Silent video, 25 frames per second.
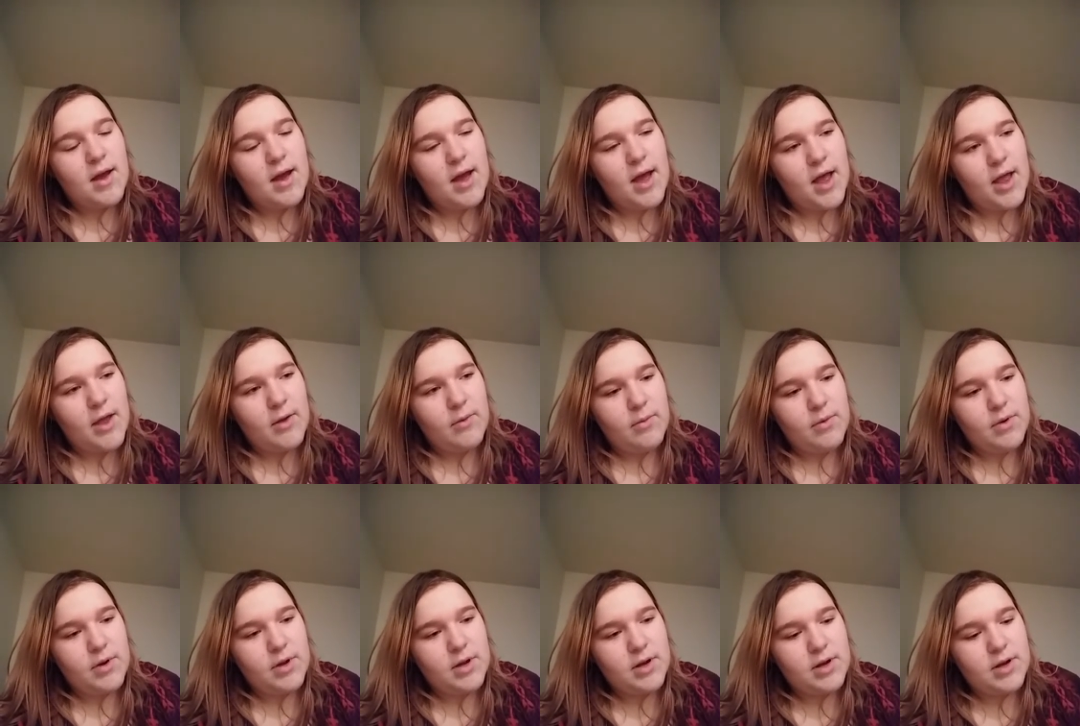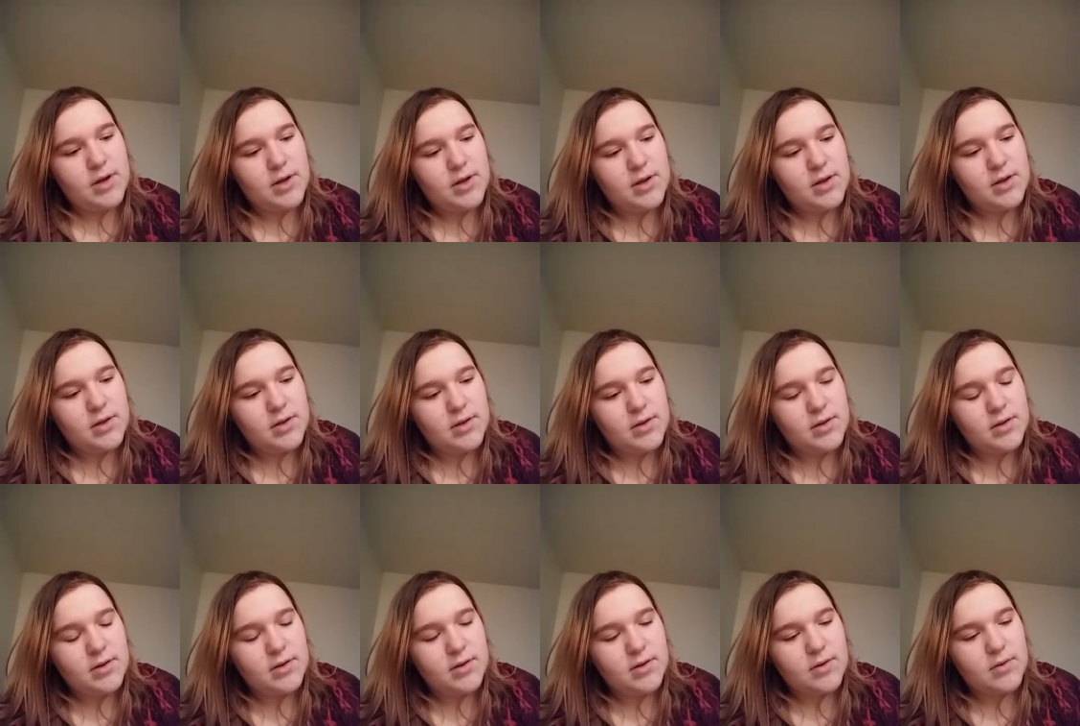I would
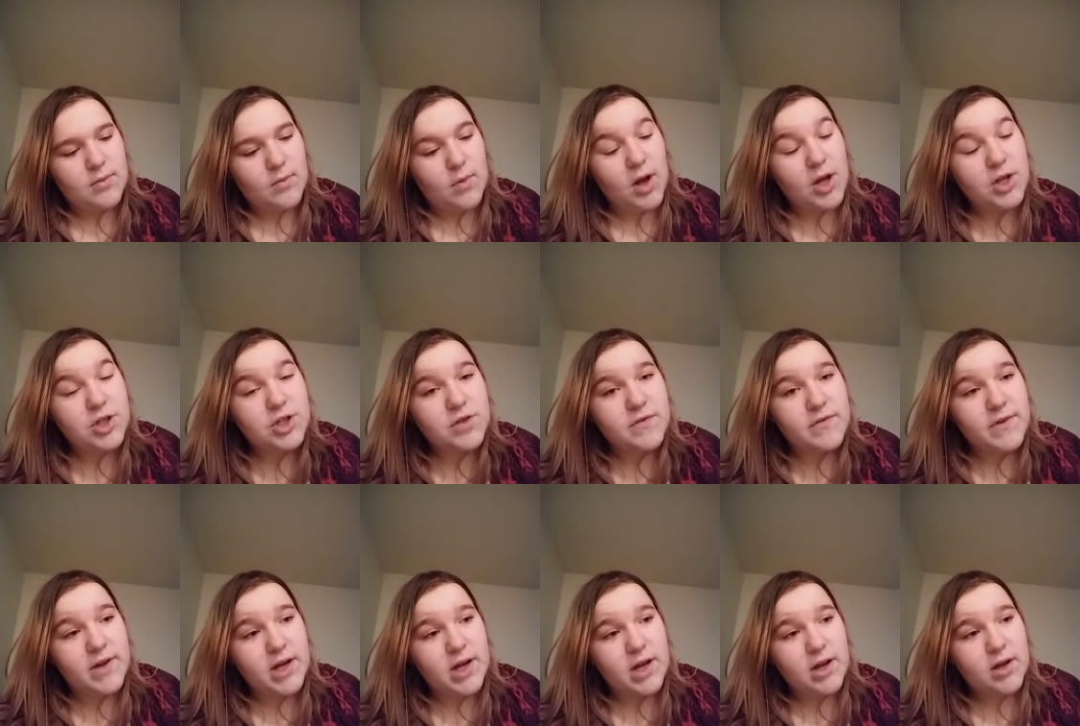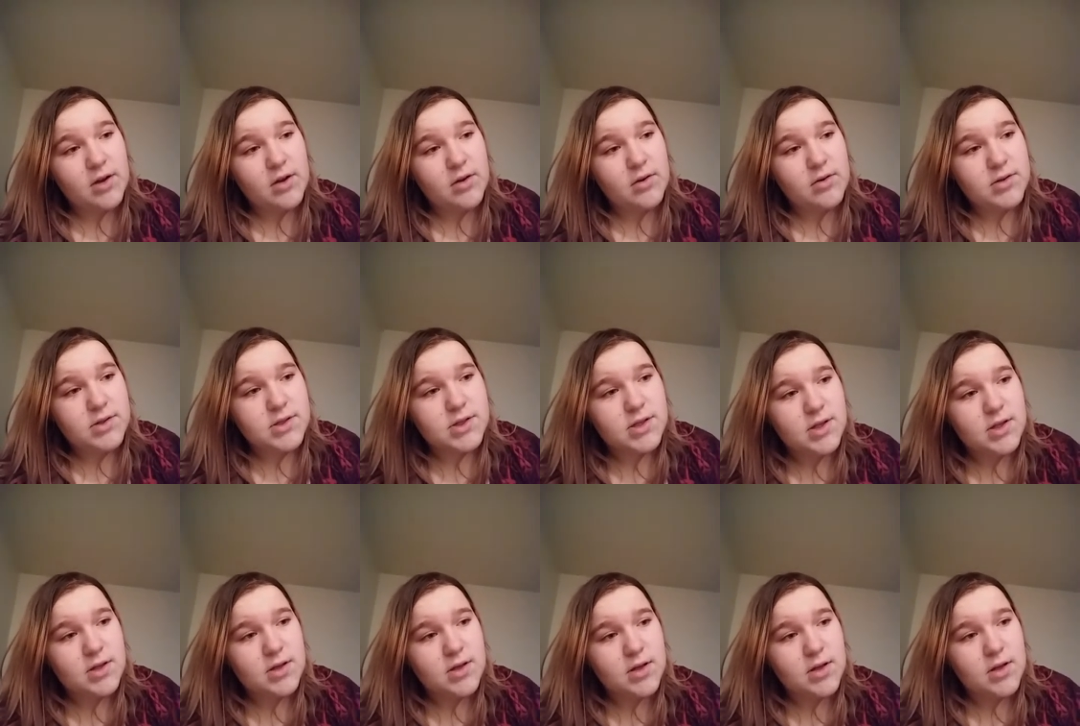watch your
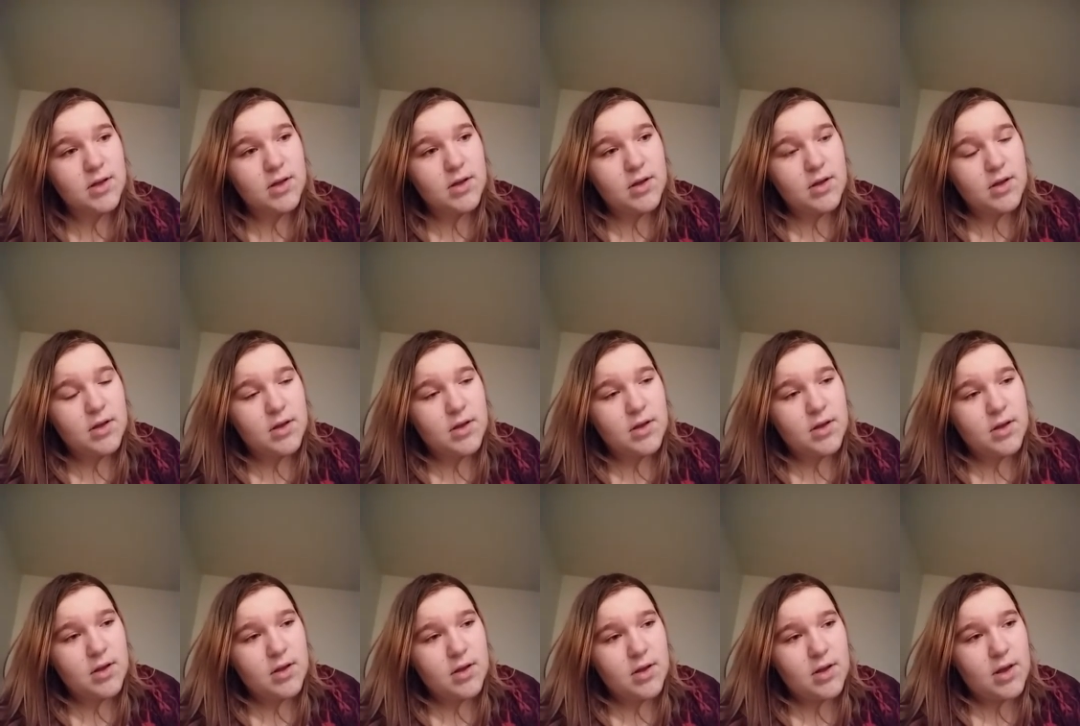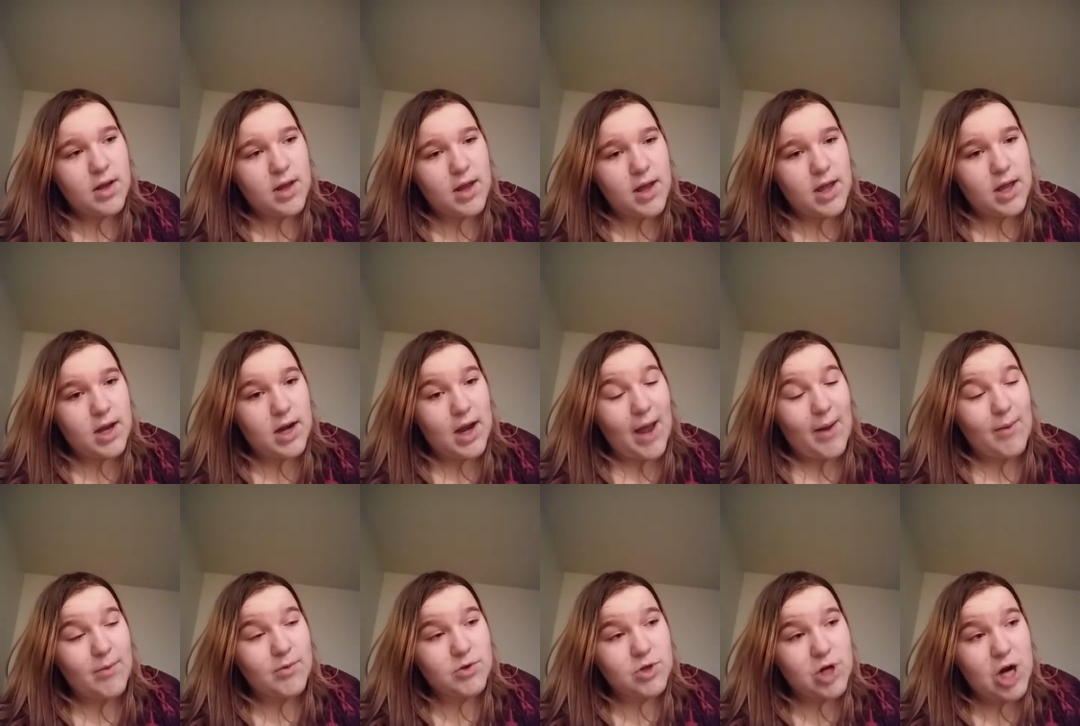videos and
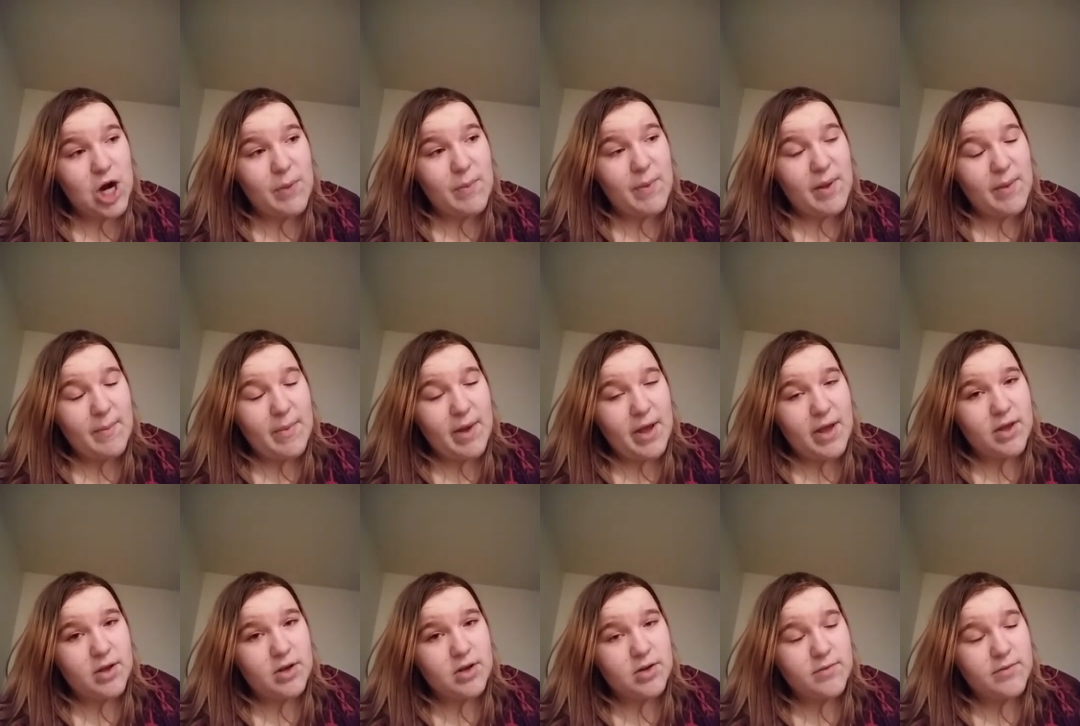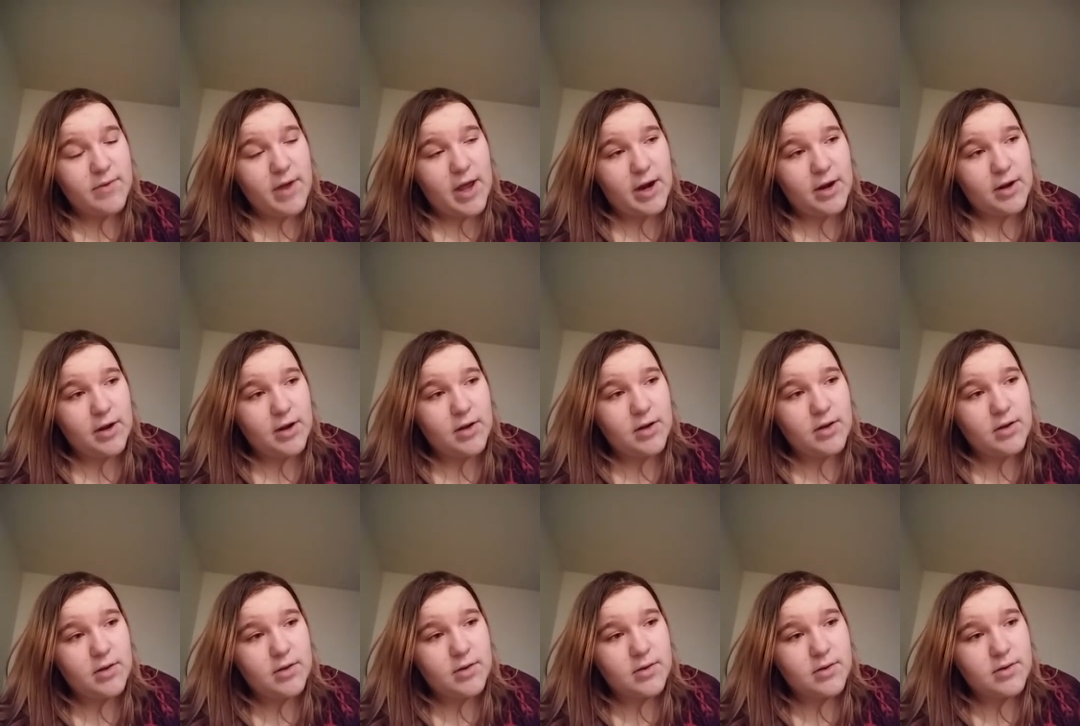I will try to make my YouTube better
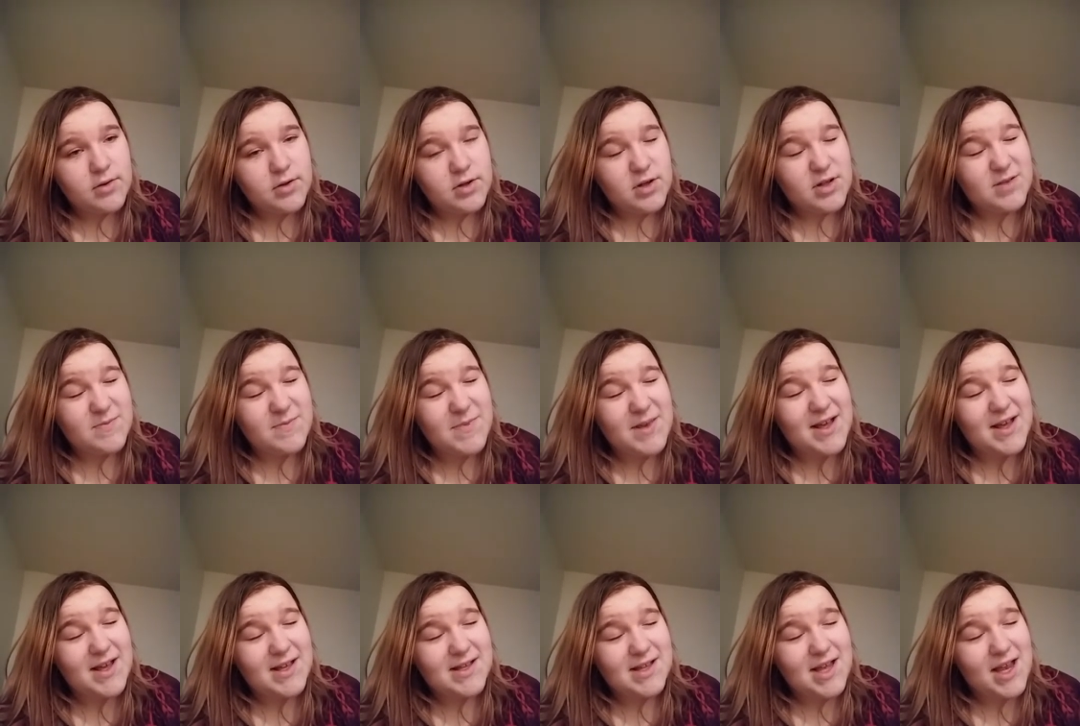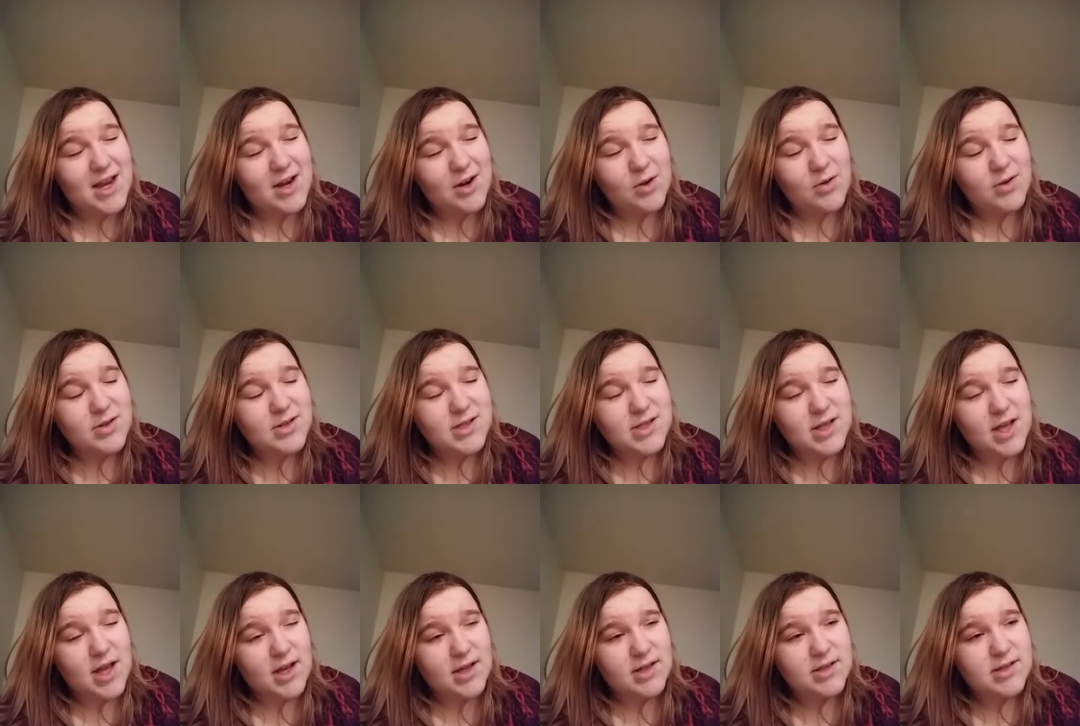just because I know it
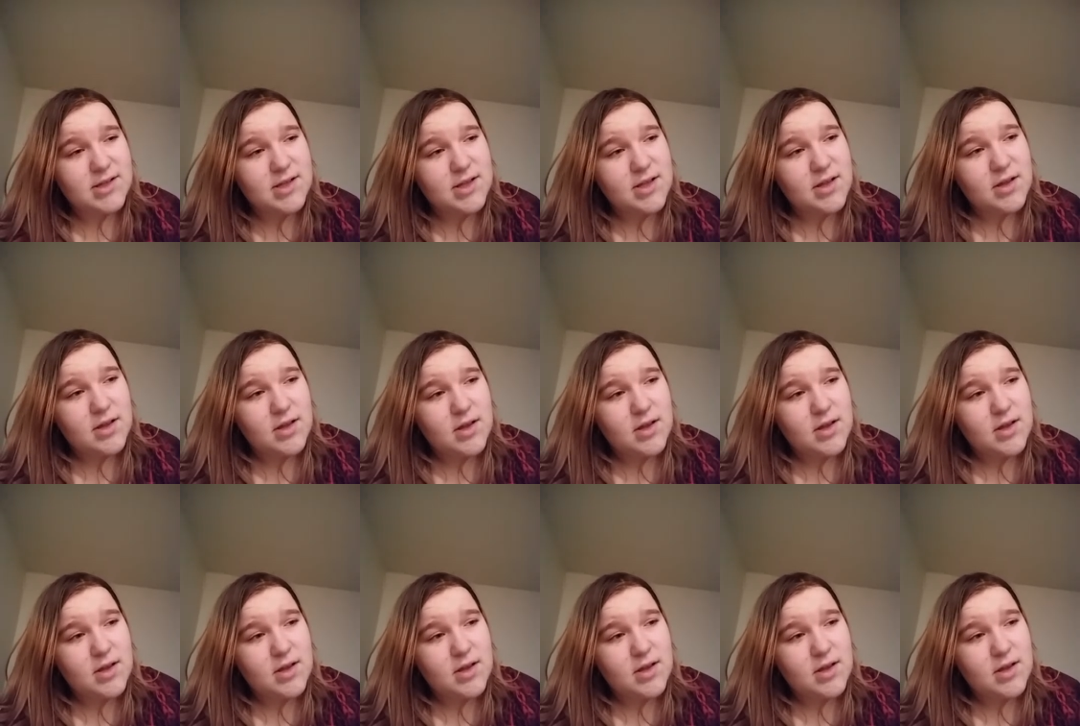sucks.